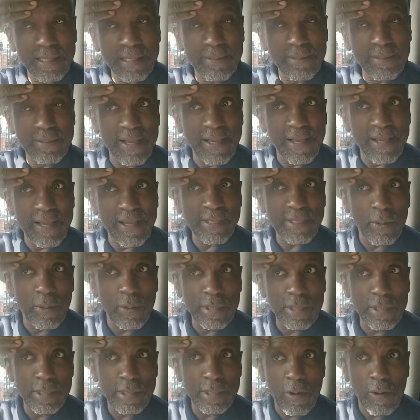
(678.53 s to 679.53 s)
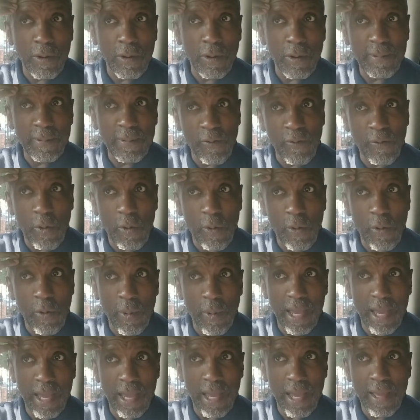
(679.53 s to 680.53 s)
have told you the story before where
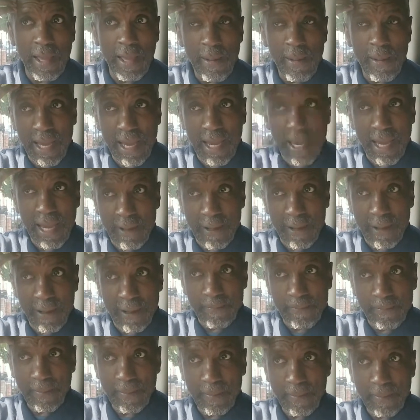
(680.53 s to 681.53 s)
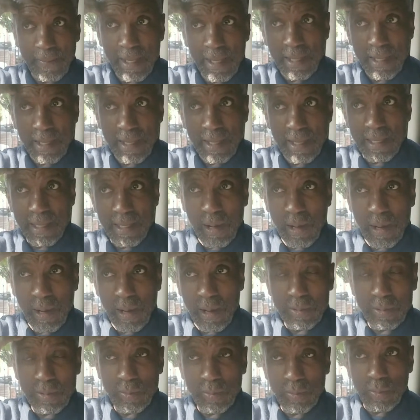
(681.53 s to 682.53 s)
I was
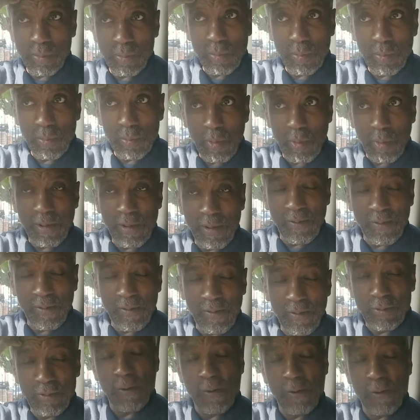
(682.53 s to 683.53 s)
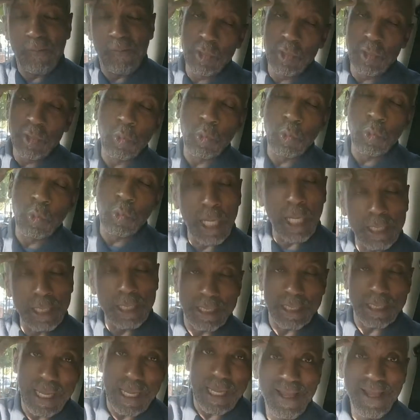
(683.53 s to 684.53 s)
working with the official tester
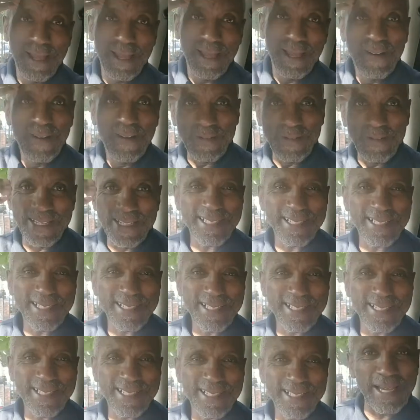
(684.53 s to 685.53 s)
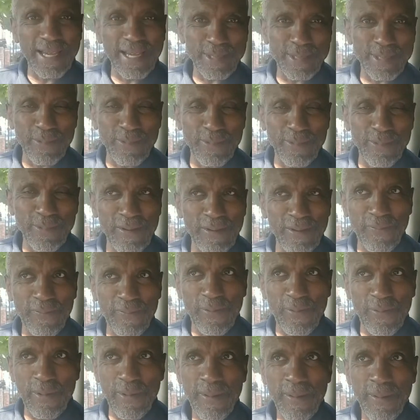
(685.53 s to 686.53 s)
for this company I used to work for,
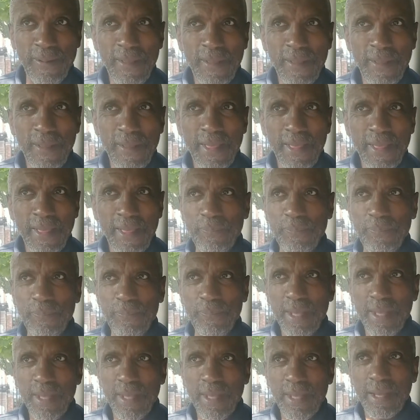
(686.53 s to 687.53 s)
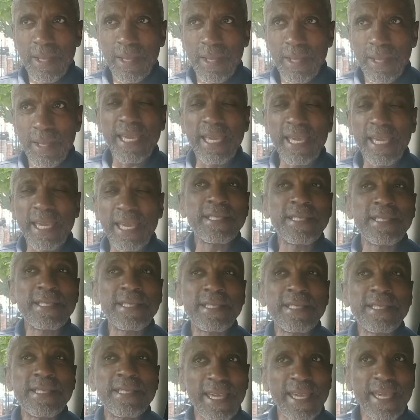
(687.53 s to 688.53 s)
Higgins and
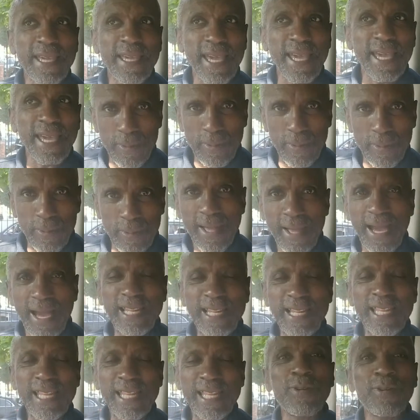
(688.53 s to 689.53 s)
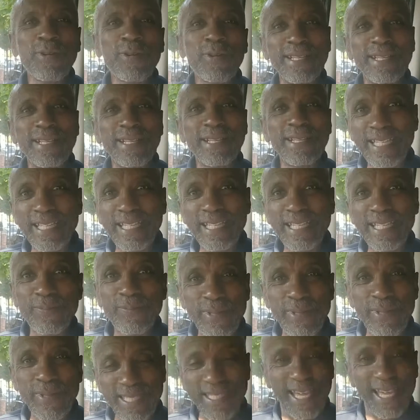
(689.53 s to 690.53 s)
Cattle, and he was trying to teach me
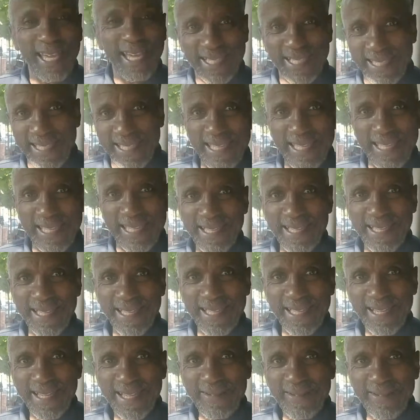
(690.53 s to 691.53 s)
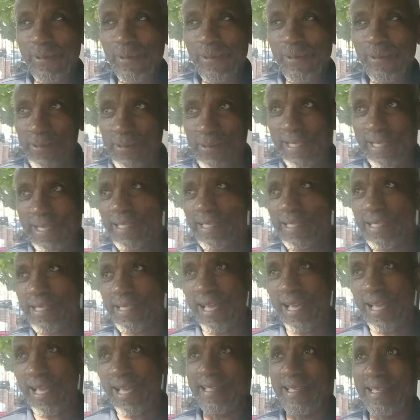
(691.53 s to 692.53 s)
testing. Right, it was on this site,
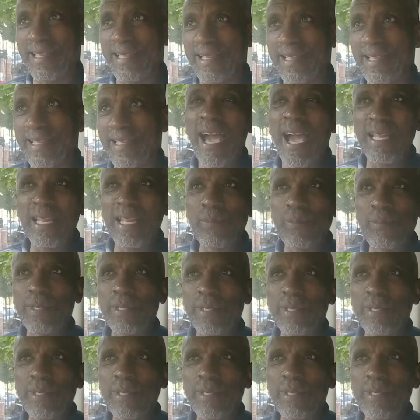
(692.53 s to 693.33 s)
and it was